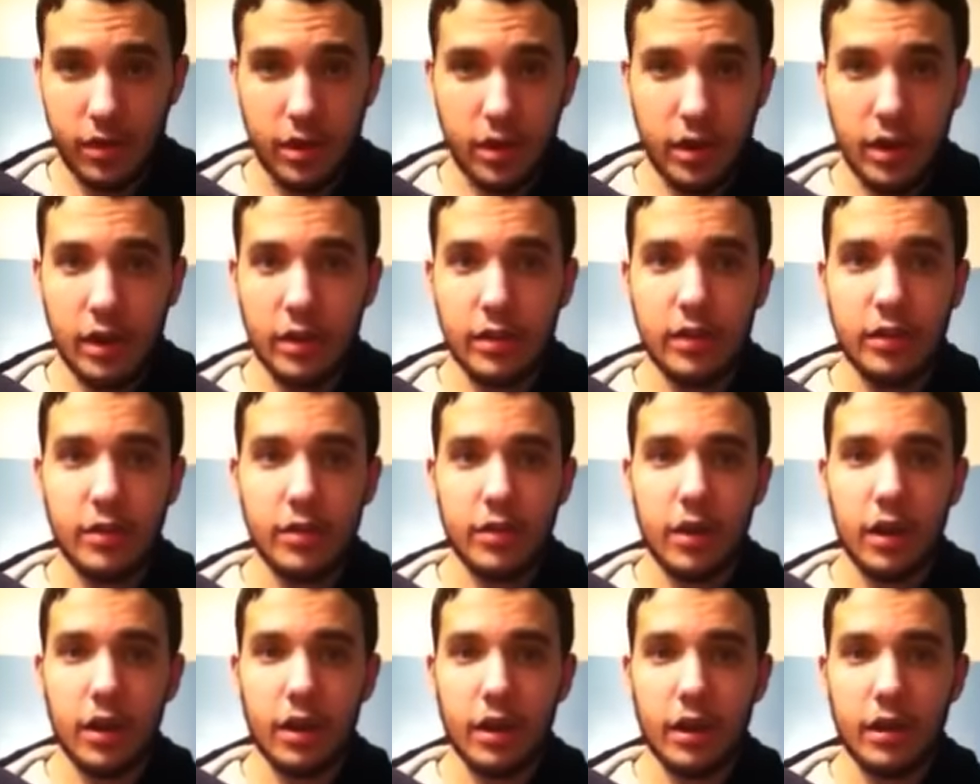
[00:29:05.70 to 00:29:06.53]
I did
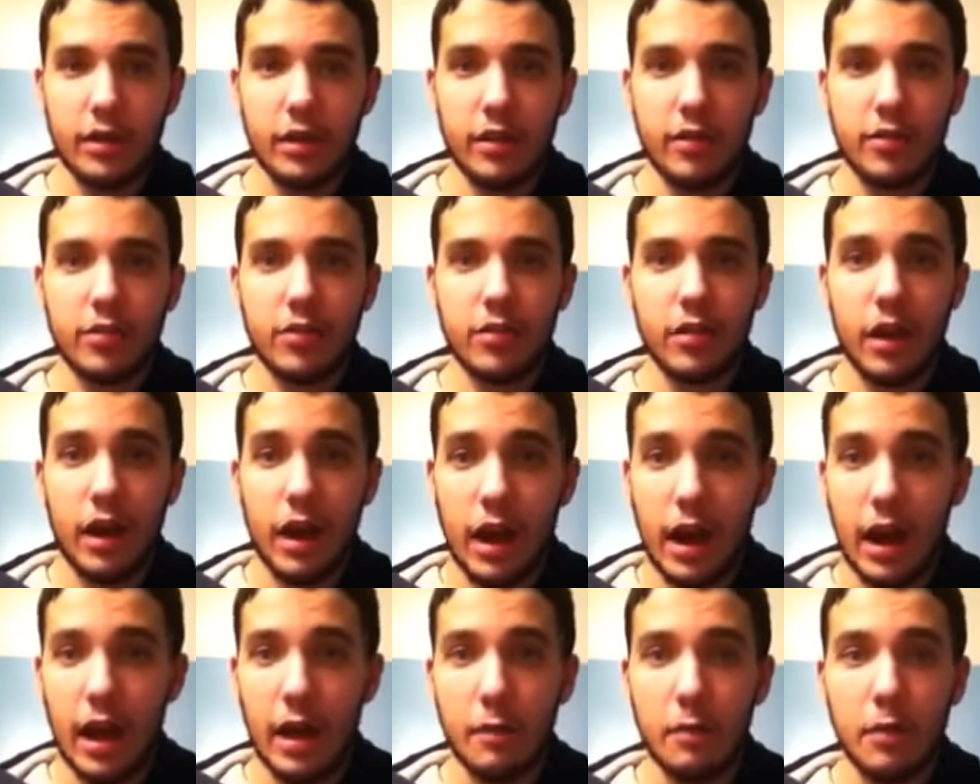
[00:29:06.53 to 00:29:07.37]
not get the
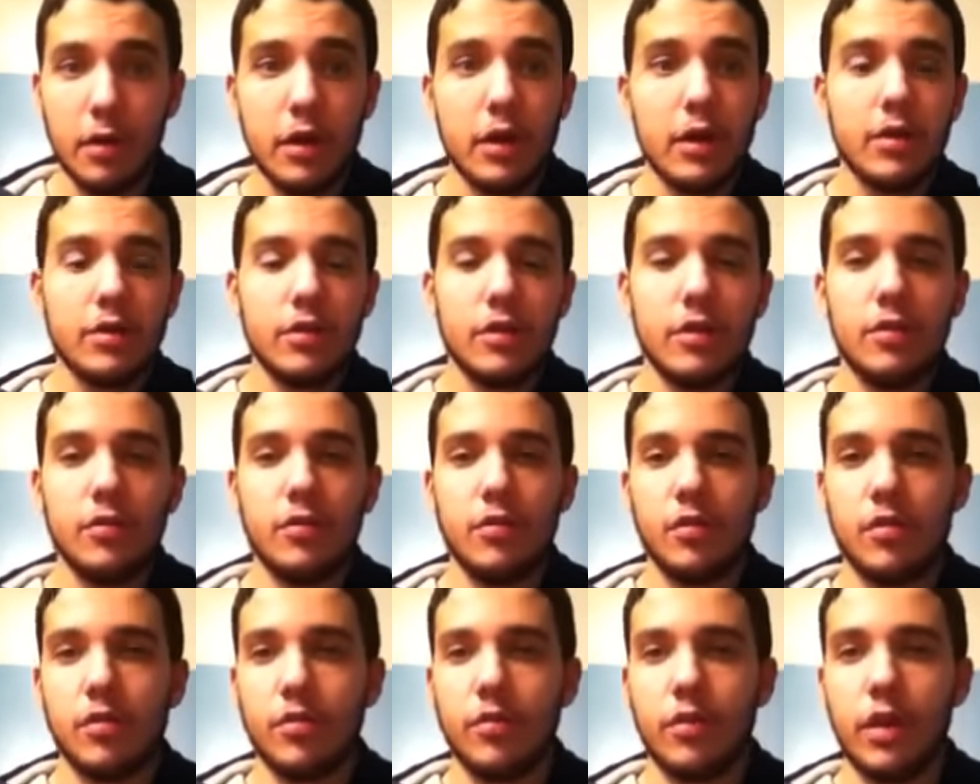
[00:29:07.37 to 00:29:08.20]
time to do
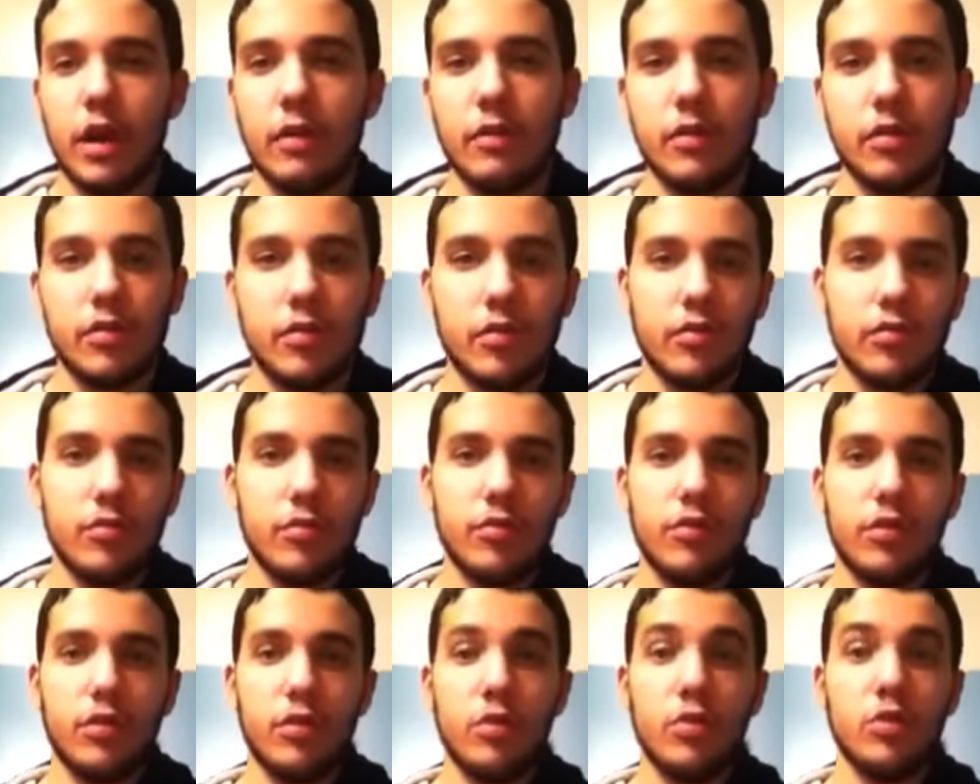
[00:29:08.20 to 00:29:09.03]
the Survivor Series
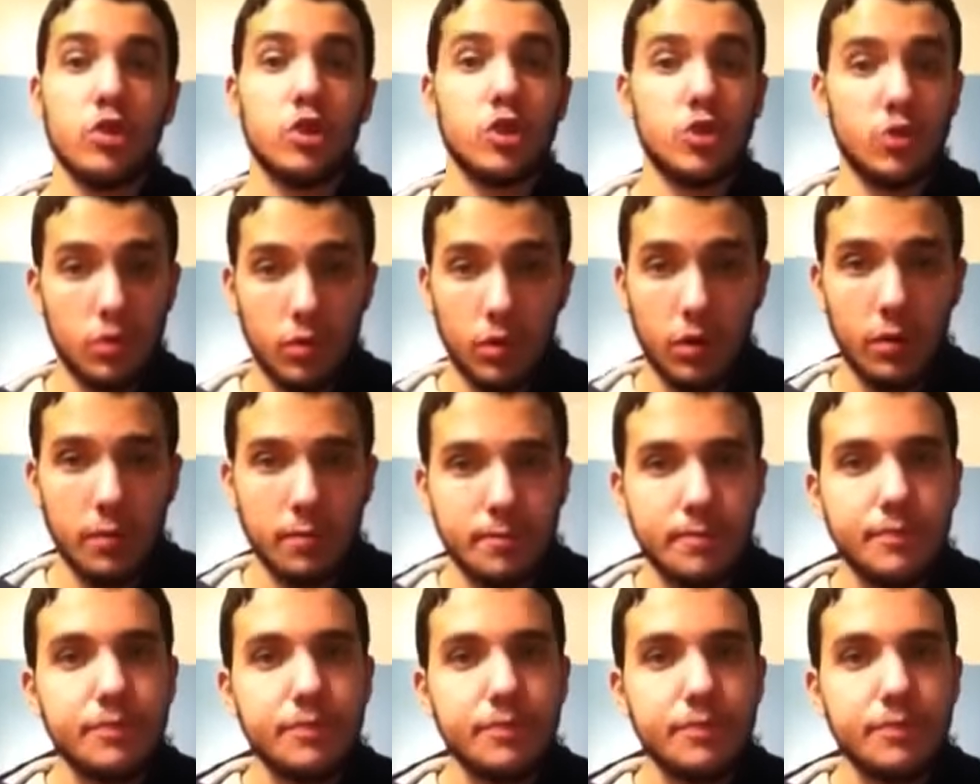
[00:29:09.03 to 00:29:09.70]
review sooner.